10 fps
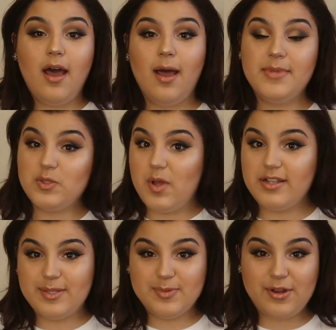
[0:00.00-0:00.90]
As
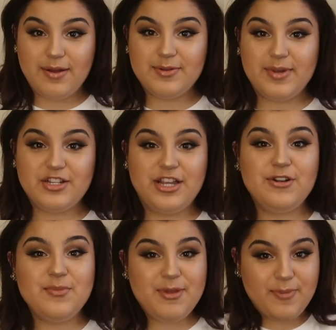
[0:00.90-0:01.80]
well as subscribe to my
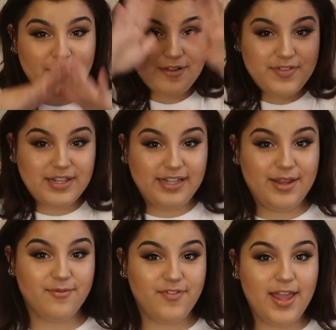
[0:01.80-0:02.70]
channel and be part of the
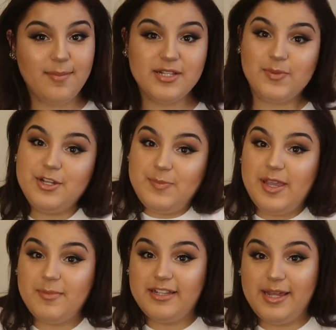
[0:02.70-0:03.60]
Glam fam, as well as
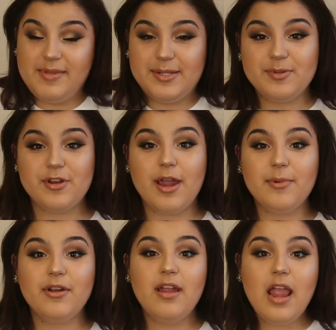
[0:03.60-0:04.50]
become a Glammy
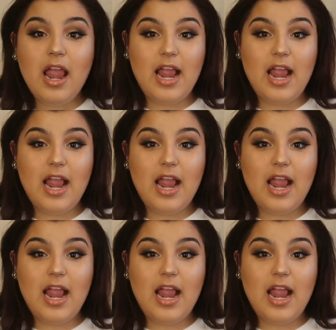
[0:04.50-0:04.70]
subscriber.